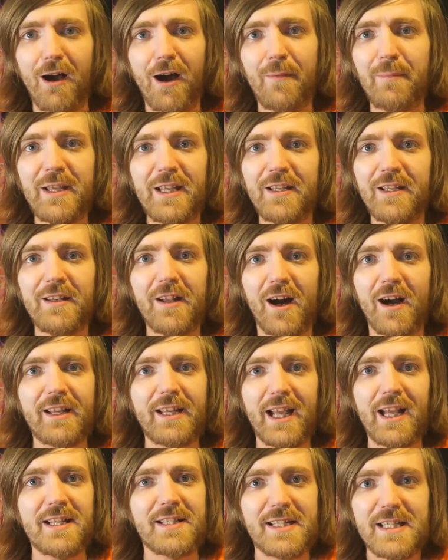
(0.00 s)
I mean, I
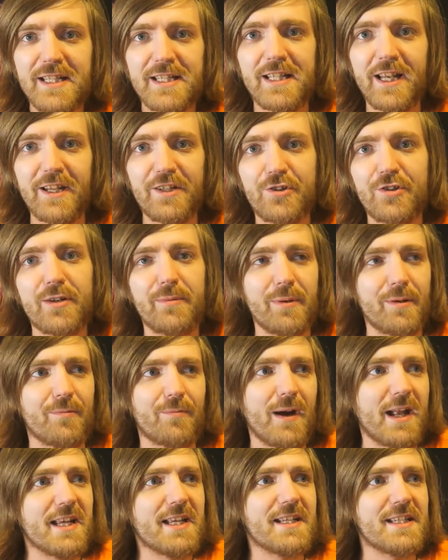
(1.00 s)
guess he's literally been
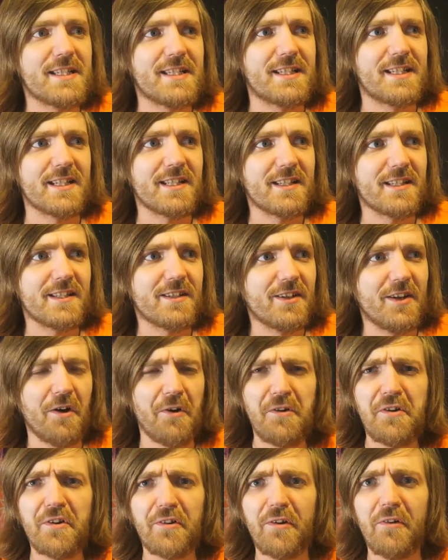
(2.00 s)
raised
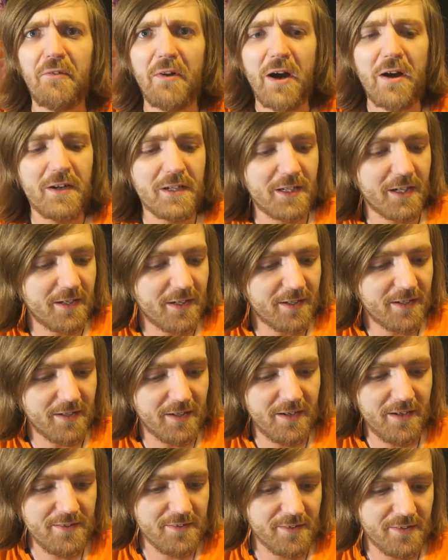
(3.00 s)
under a rock. I don't
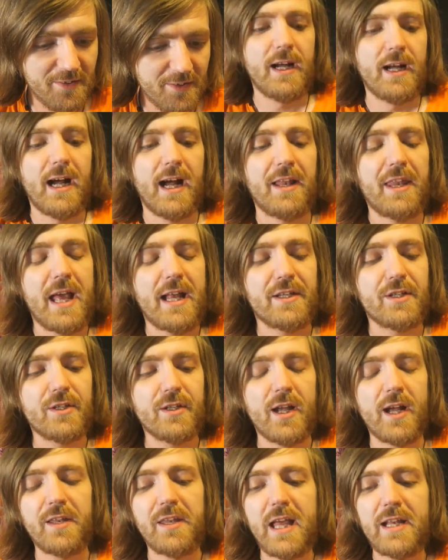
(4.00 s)
know. And then
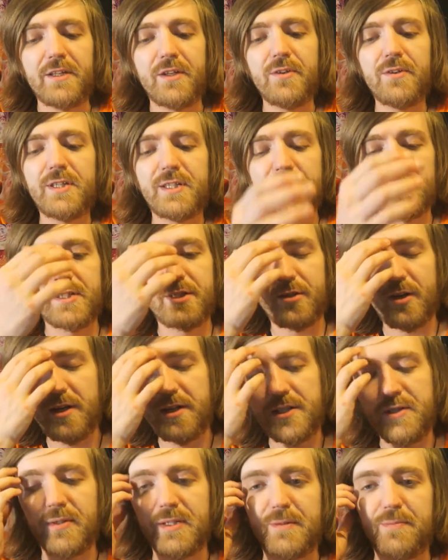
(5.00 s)
and then Eustace
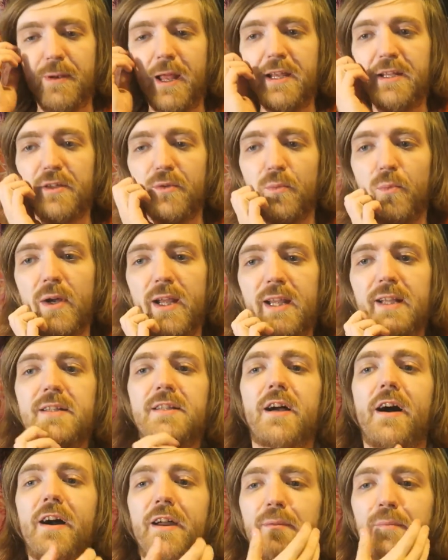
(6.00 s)
tries to explain the
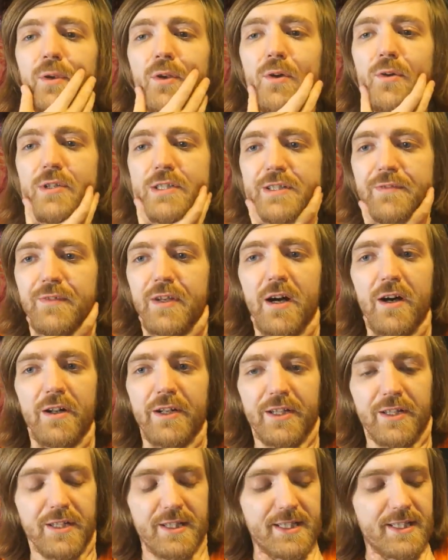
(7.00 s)
weird time laws of
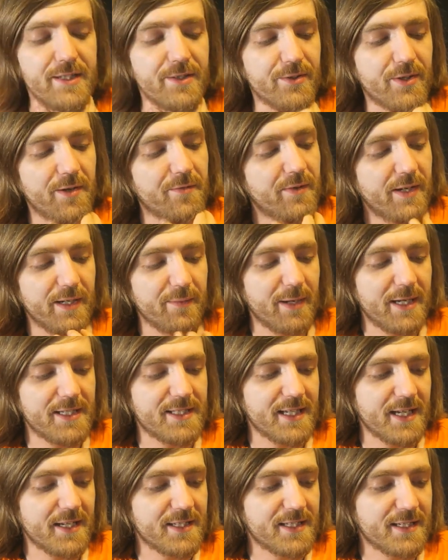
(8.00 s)
Narnia that still don't really make
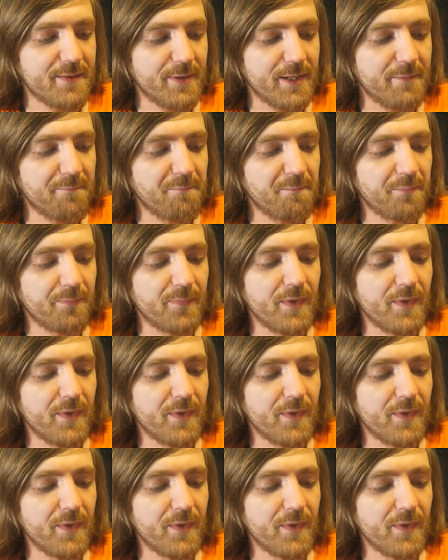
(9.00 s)
sense to me.